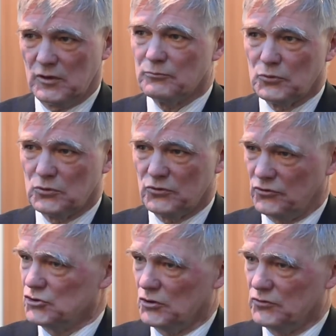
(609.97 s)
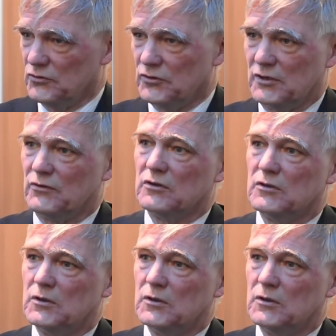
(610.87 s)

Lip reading: A board is a joint endeavour